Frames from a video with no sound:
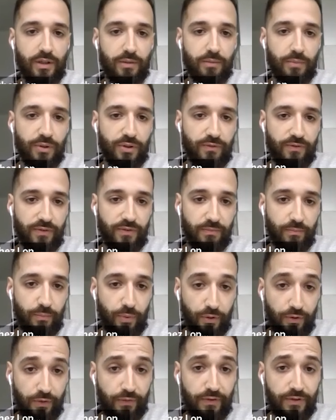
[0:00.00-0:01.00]
Both
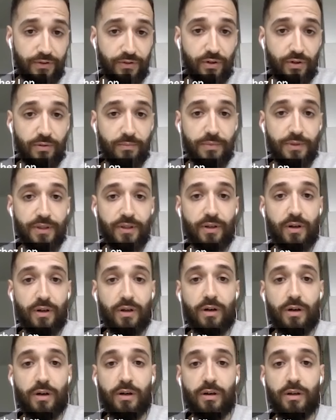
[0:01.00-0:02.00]
of these terms
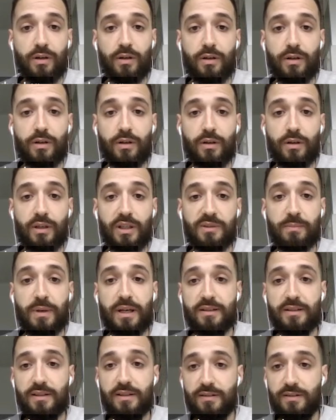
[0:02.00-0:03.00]
are
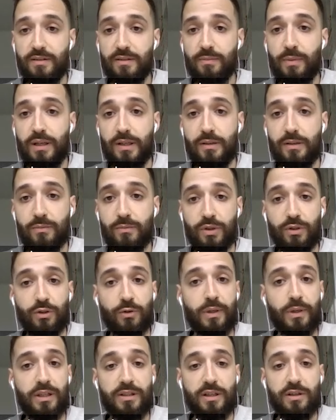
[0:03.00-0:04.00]
expected by
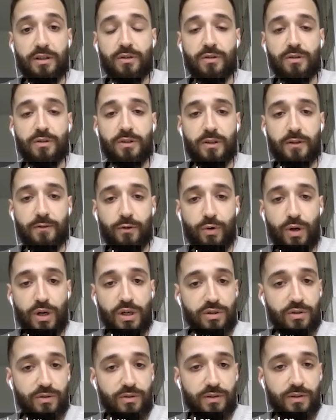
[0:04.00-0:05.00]
renormalization
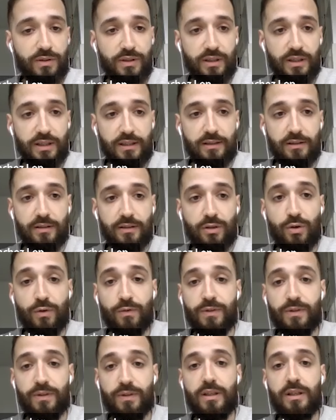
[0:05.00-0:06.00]
considerations in
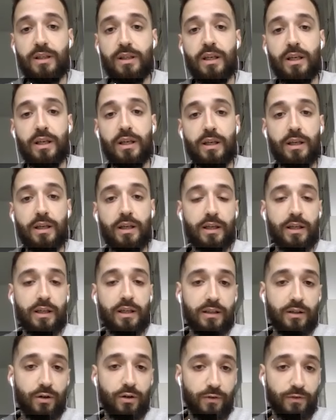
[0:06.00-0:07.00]
QFT
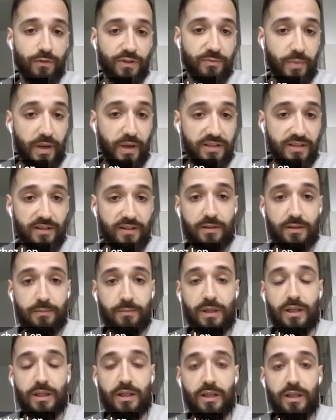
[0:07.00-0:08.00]
in curved
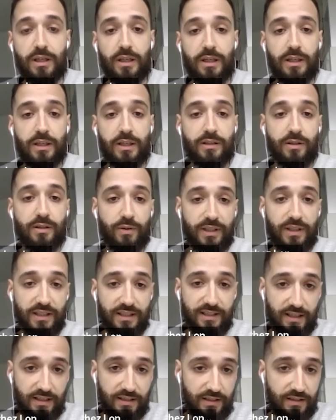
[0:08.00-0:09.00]
spacetime. So in a
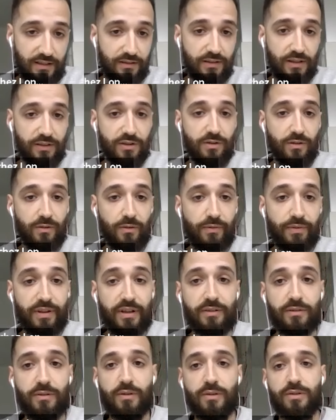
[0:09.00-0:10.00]
sense, it's a natural
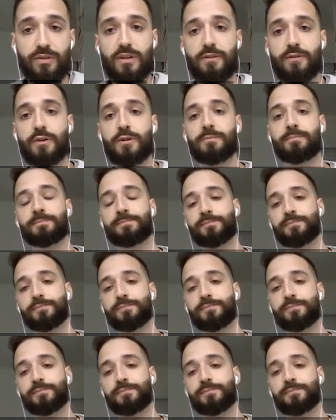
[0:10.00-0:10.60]
thing to consider.